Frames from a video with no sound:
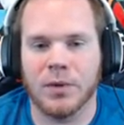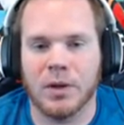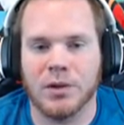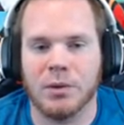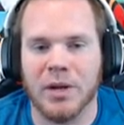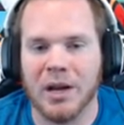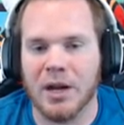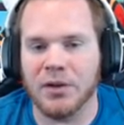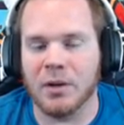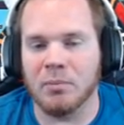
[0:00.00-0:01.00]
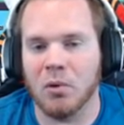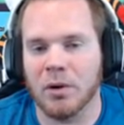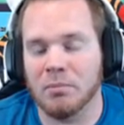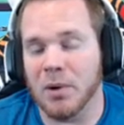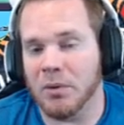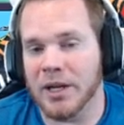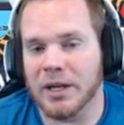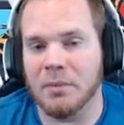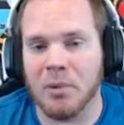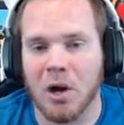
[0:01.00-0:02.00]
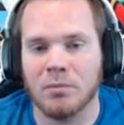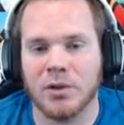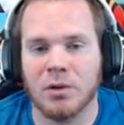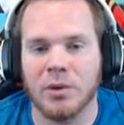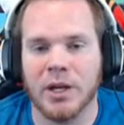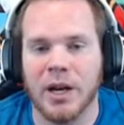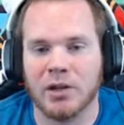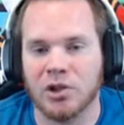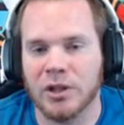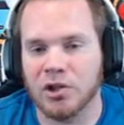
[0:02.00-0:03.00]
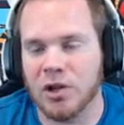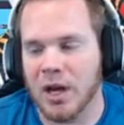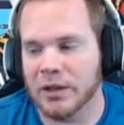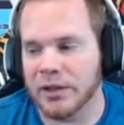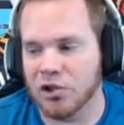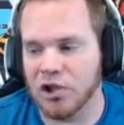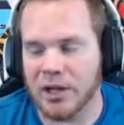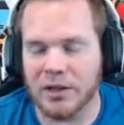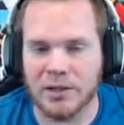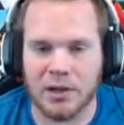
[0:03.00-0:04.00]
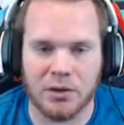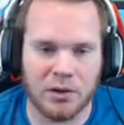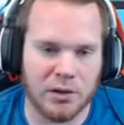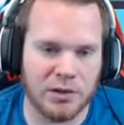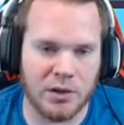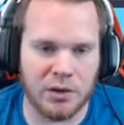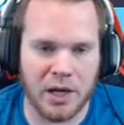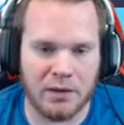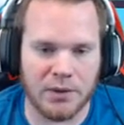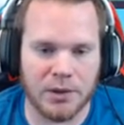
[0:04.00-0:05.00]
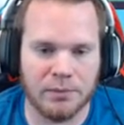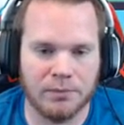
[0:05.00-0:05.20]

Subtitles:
So we got nothing important, but we did get bombs, so we can actually at least check these other caves here.